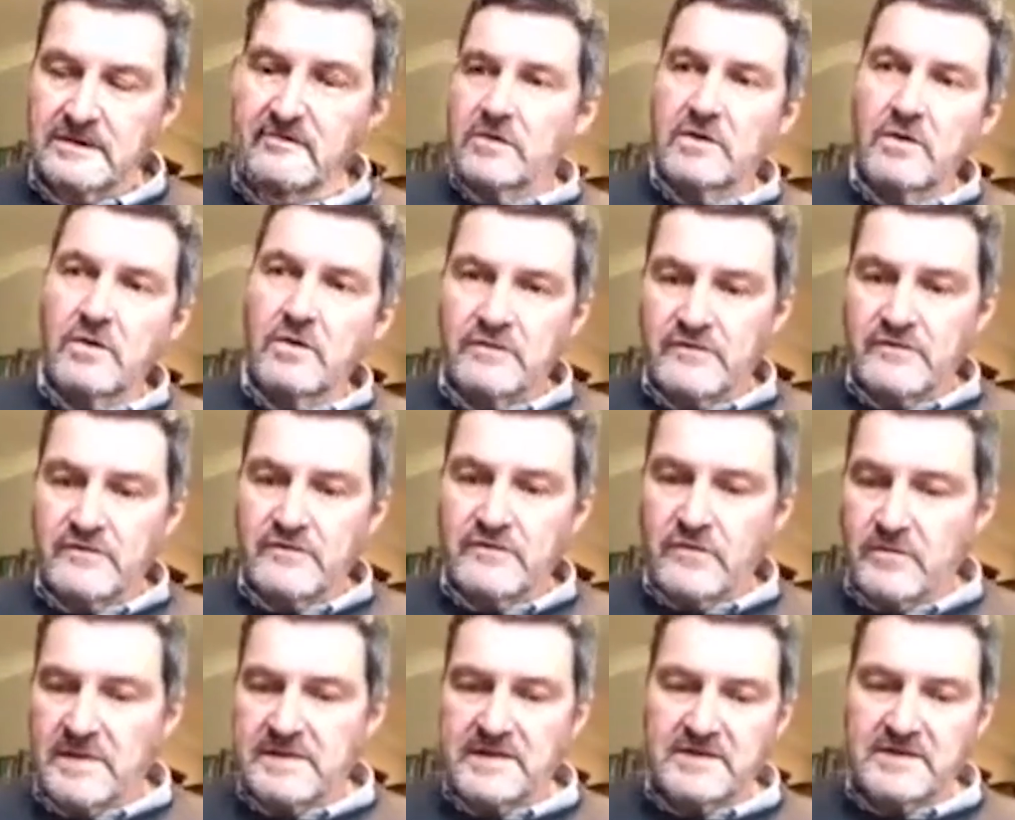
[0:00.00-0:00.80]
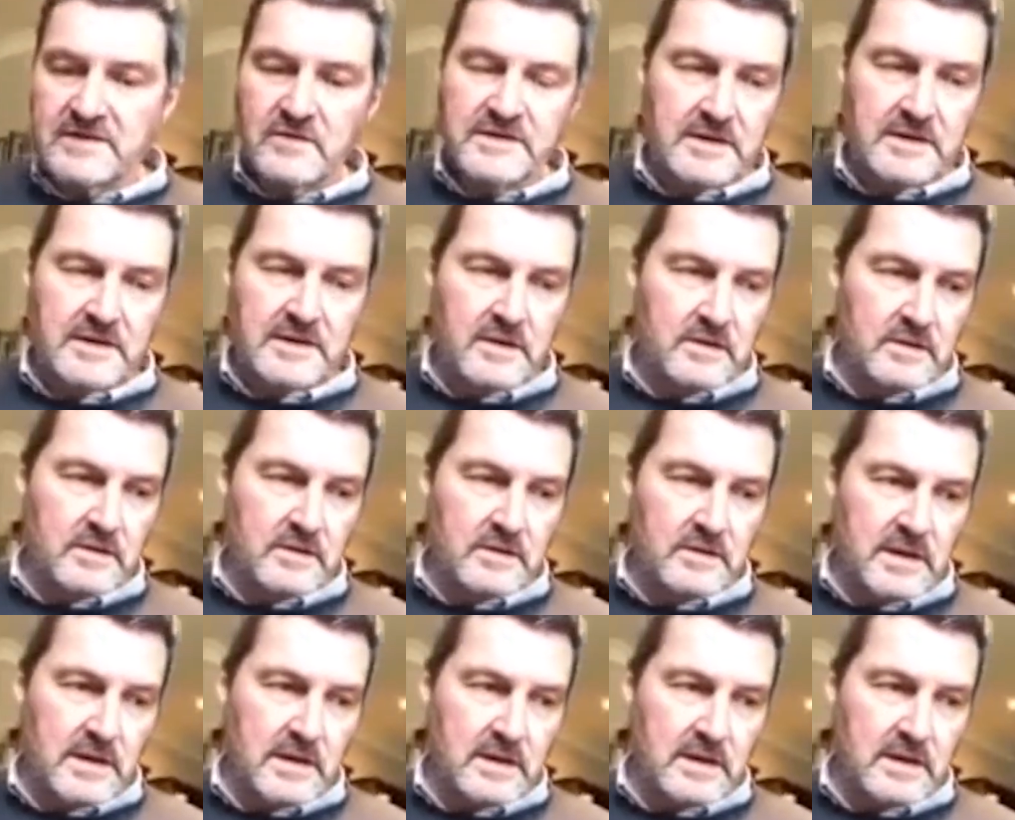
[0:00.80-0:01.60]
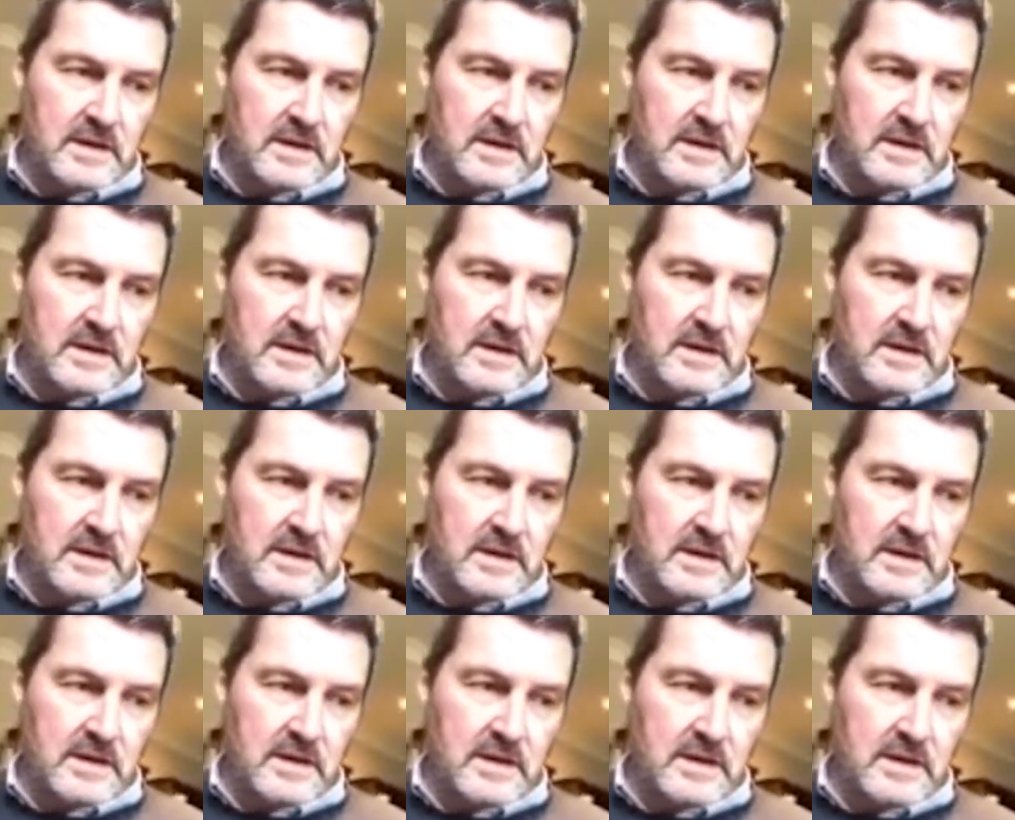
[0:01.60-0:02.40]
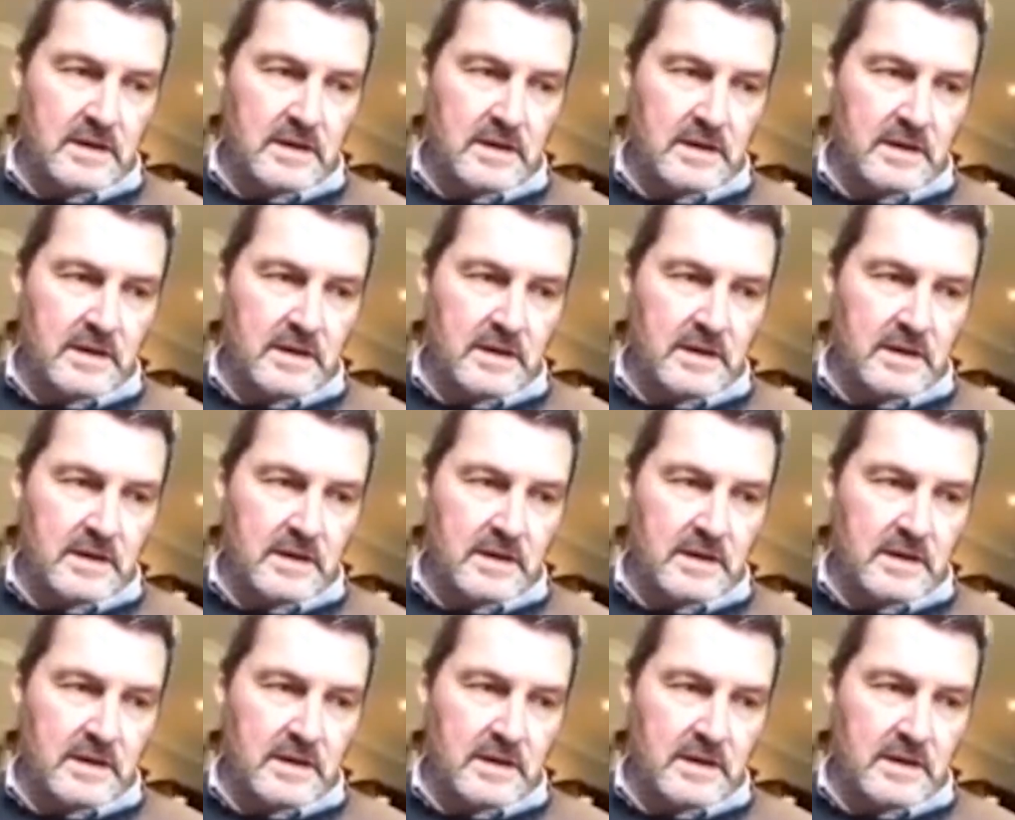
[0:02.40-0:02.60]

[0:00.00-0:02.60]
there's the final law reform, but there's also